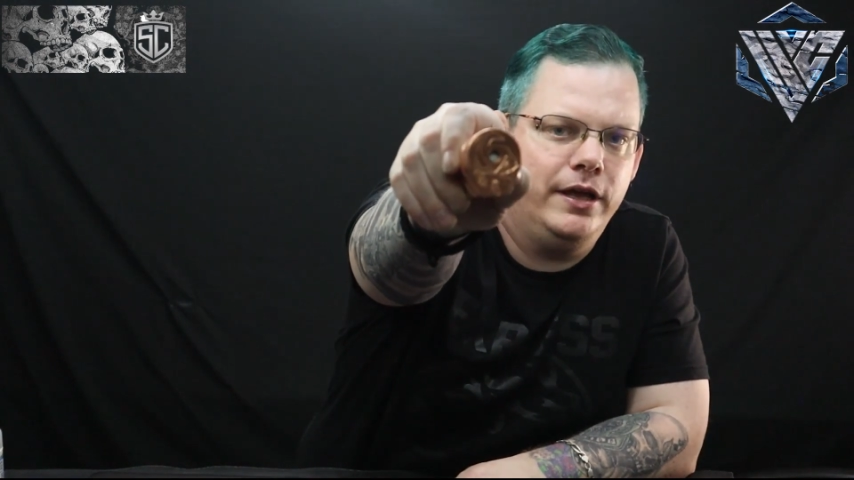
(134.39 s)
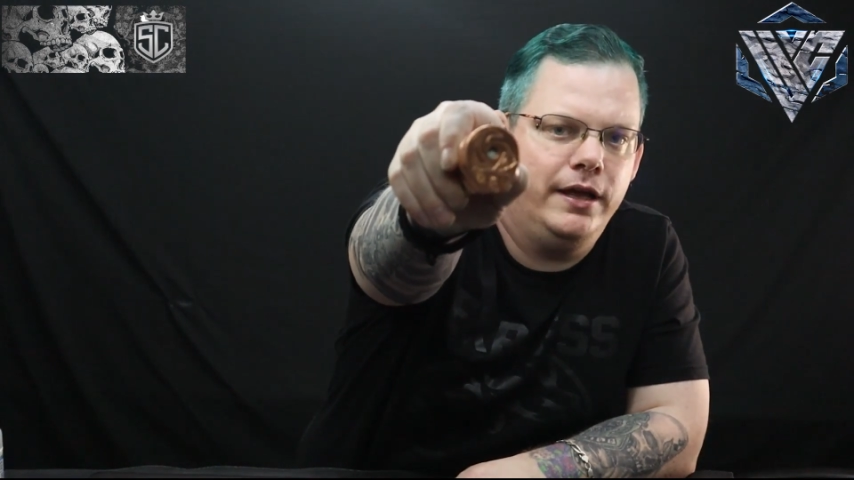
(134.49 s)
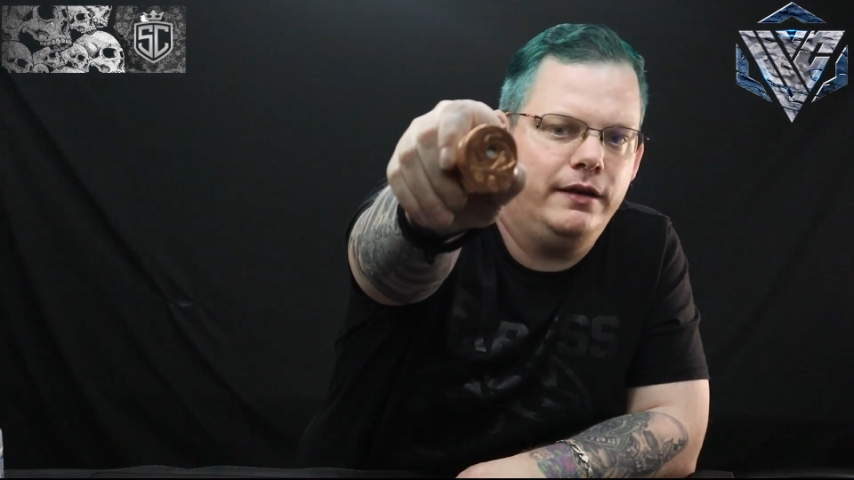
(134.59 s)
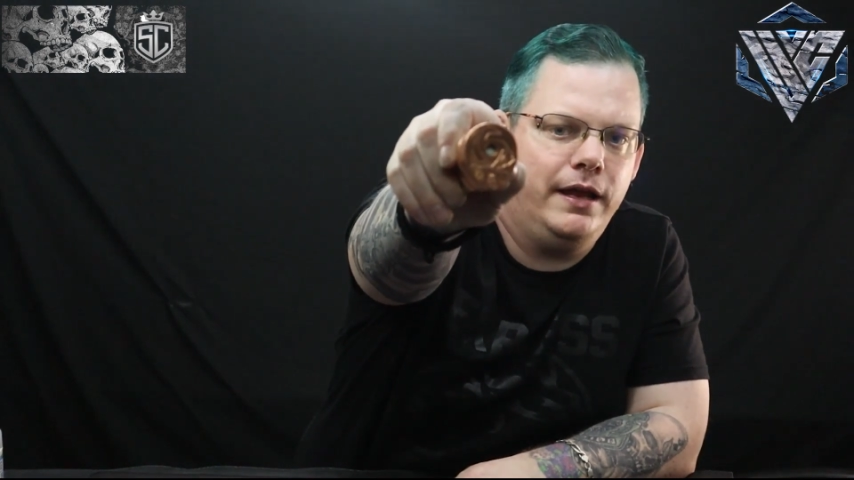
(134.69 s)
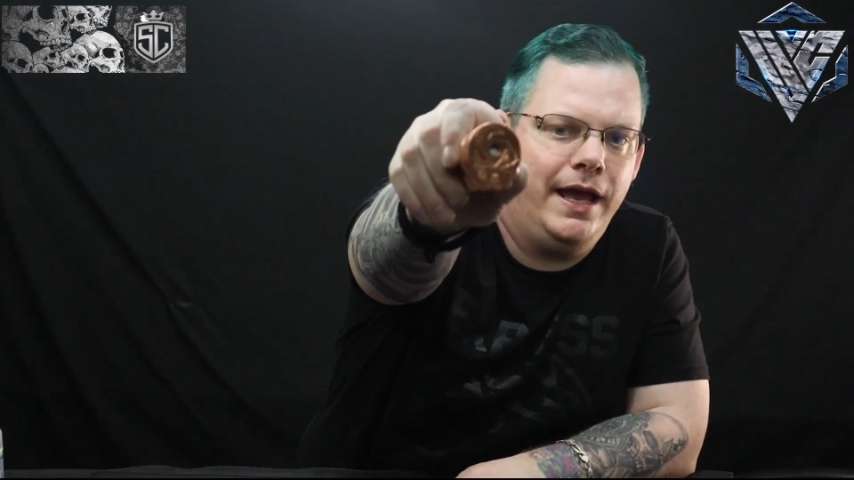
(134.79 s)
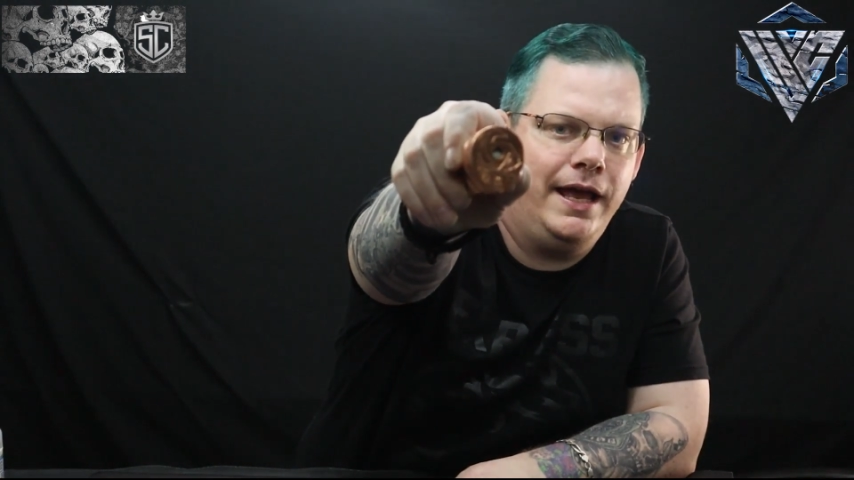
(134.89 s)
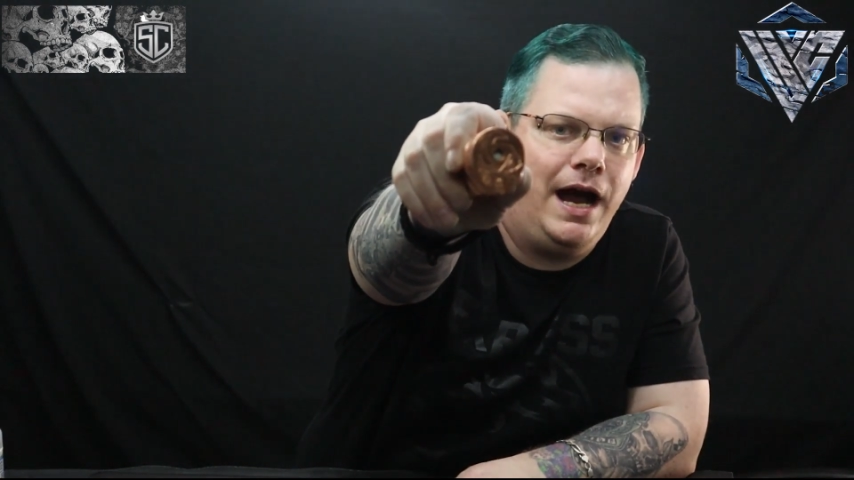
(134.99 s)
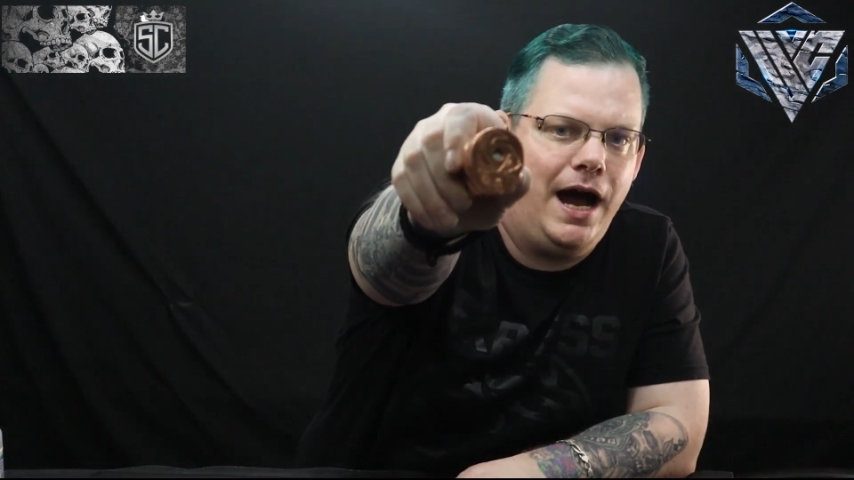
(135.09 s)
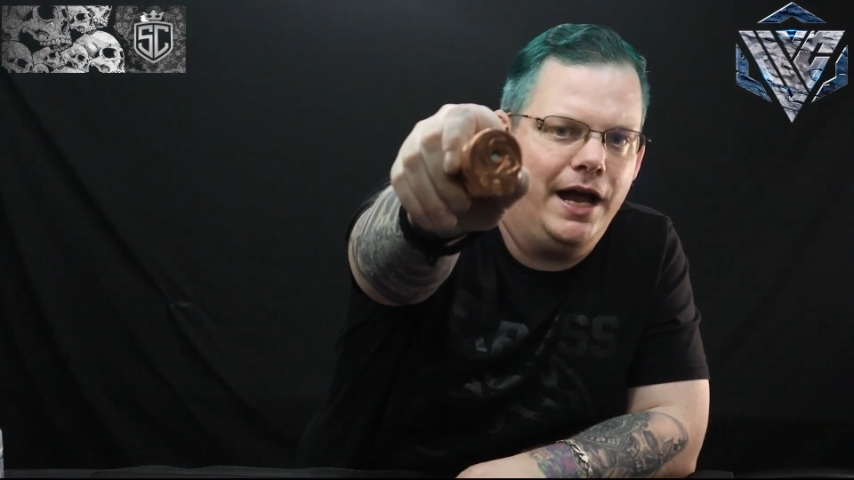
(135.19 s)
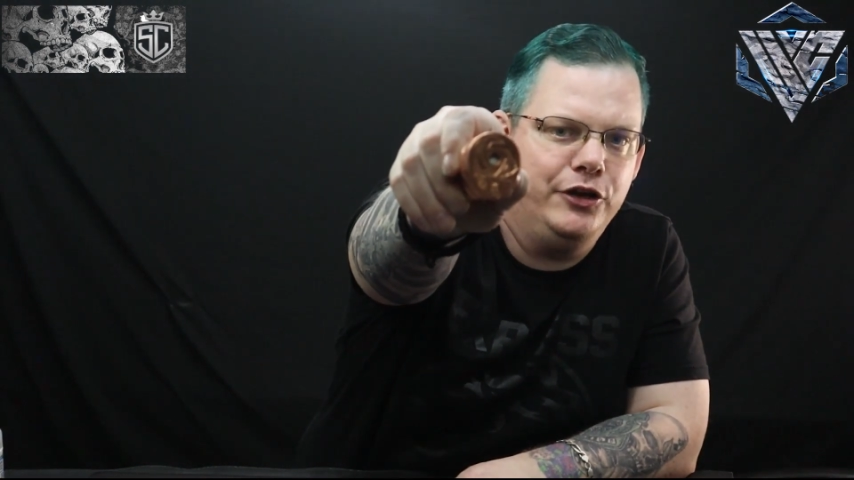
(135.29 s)
in a
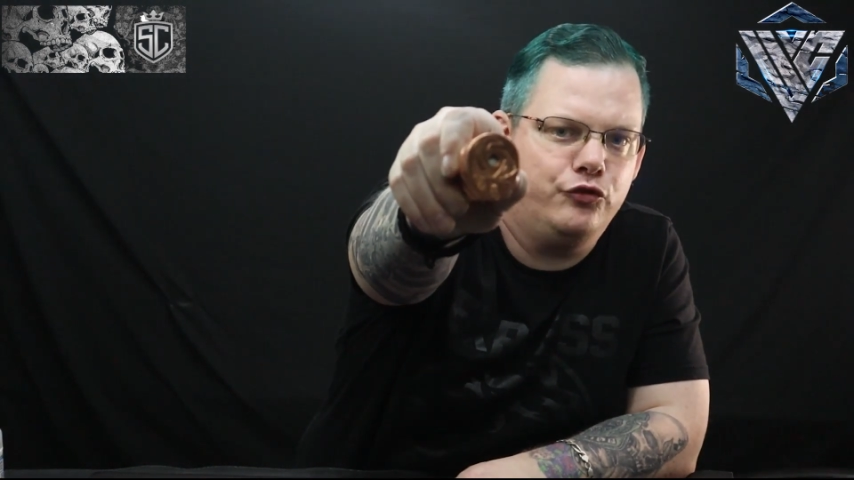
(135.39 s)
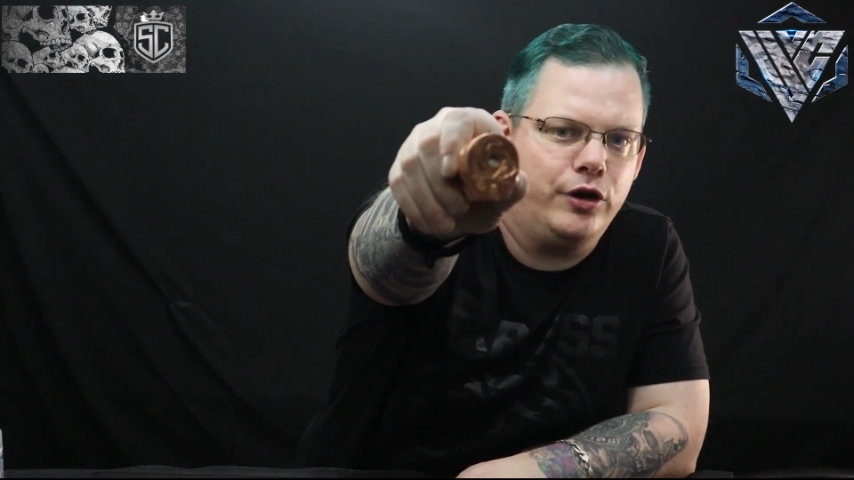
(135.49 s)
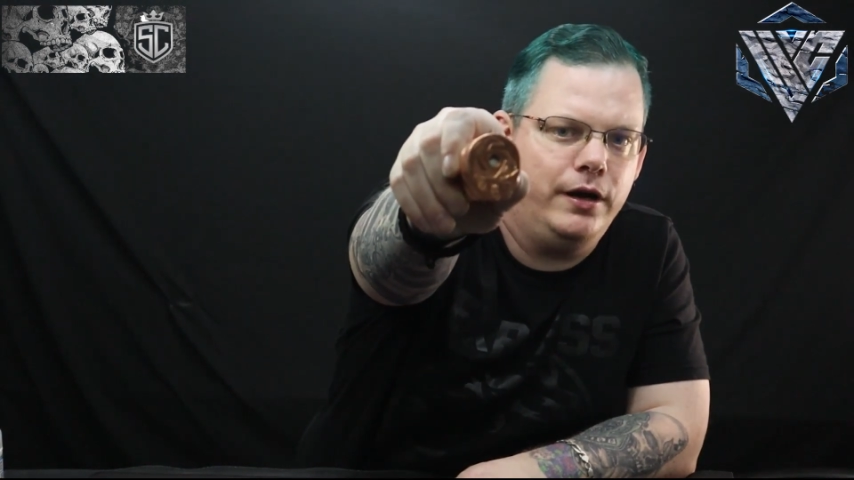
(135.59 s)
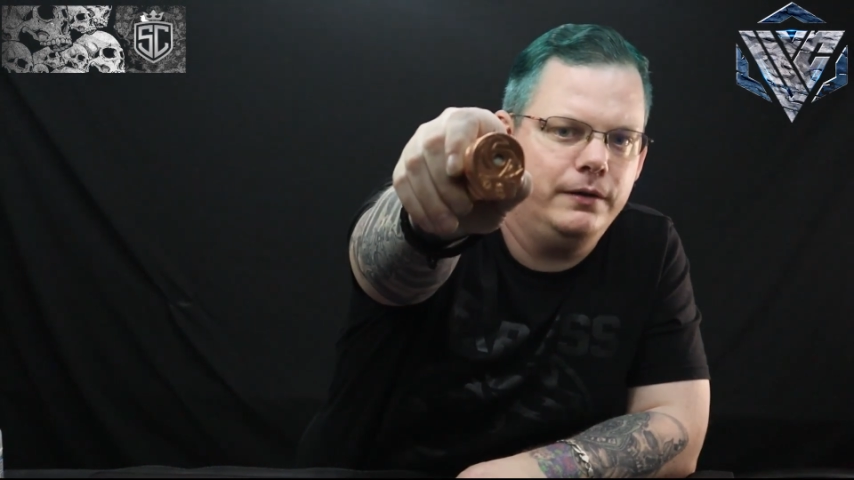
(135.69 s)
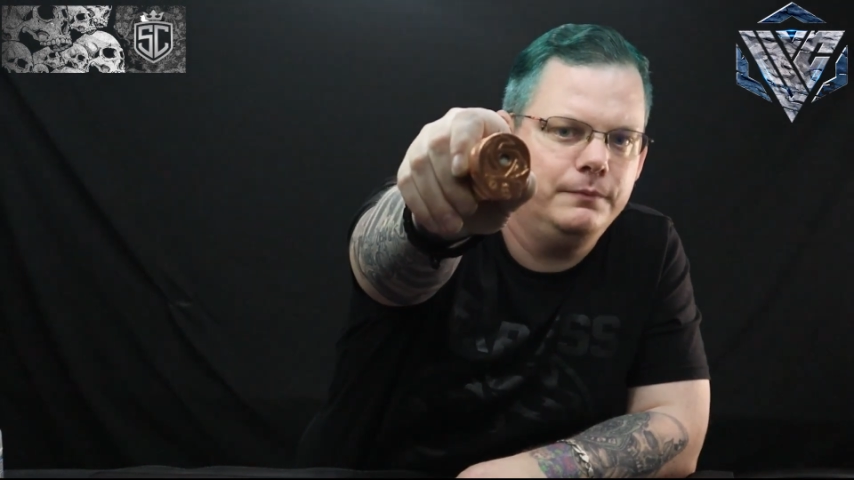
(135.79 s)
Hydra.